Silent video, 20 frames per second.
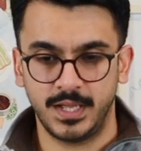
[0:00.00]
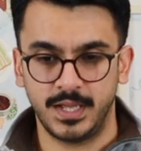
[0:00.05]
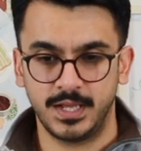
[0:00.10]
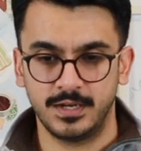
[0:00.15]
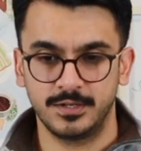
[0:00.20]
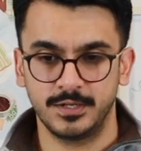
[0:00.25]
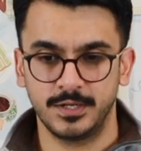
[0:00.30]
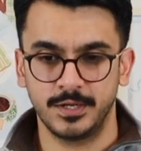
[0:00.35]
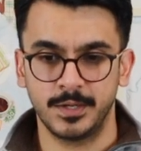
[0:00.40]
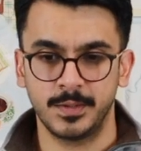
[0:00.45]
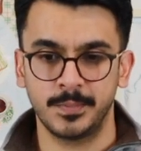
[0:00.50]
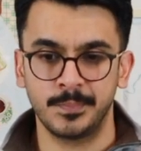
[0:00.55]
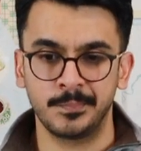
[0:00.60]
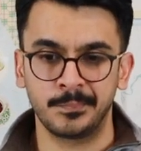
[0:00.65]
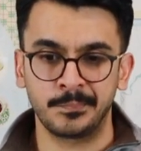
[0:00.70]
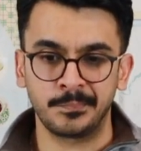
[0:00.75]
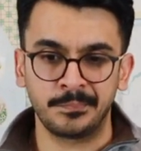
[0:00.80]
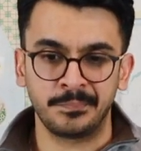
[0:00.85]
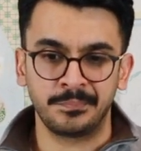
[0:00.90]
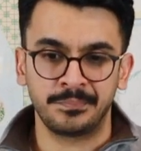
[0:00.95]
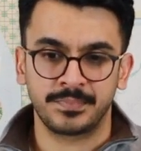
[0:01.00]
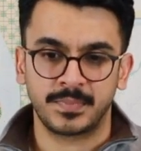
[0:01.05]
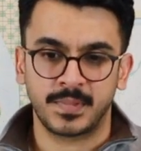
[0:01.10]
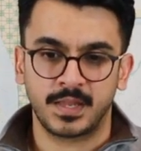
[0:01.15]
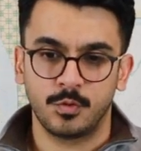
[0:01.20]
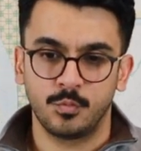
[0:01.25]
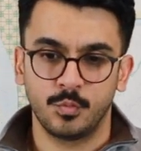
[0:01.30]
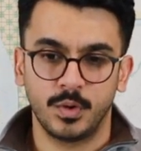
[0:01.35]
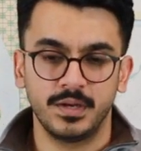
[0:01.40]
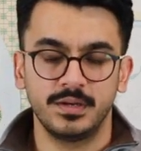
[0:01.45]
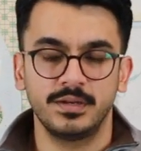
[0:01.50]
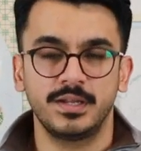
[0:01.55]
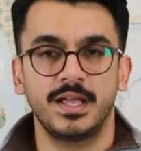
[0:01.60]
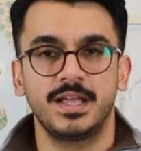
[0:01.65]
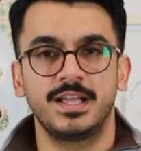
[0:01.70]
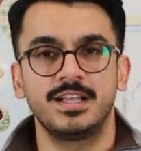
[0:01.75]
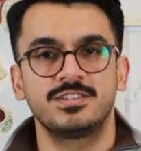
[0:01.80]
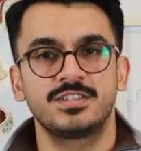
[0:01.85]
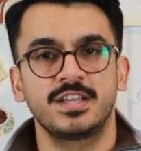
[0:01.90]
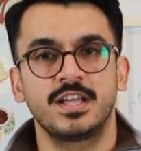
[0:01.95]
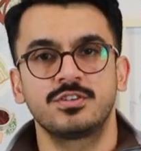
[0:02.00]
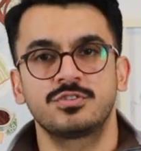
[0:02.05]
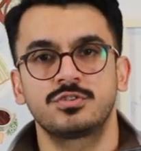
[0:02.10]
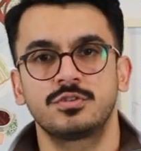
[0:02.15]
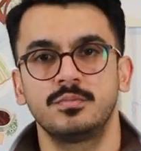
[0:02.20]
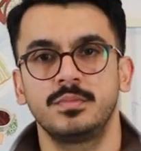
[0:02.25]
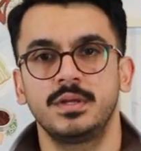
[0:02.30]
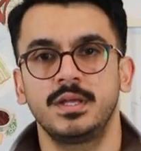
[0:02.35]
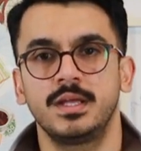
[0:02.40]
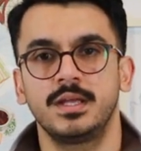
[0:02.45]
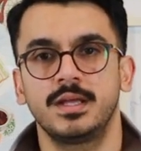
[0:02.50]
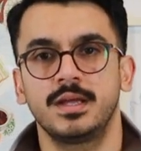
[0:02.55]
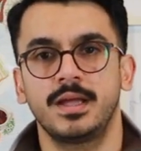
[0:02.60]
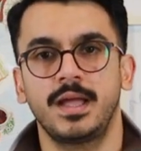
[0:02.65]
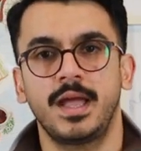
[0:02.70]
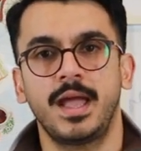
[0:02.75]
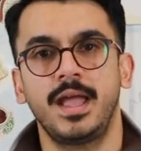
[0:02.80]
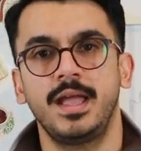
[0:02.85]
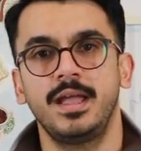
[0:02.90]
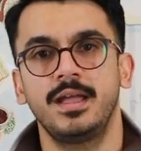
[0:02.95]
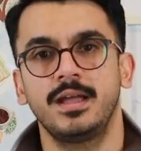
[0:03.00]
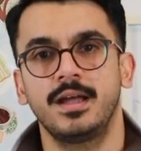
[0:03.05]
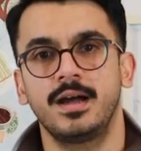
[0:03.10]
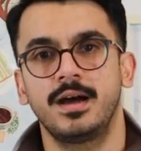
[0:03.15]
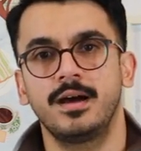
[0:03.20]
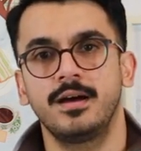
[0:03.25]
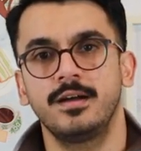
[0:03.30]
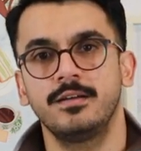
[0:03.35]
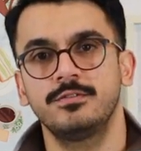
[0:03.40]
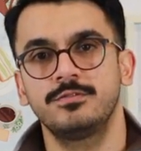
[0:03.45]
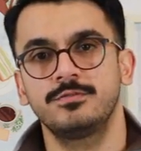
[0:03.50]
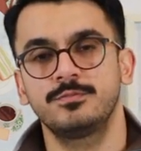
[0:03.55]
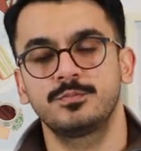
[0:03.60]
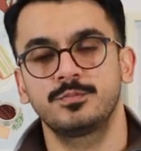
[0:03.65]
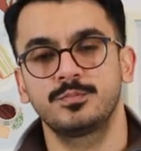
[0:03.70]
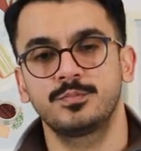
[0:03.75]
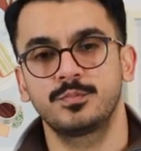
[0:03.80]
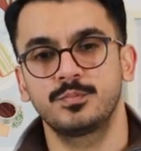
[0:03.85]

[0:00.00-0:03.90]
And um, one day he says to me, hey, I've,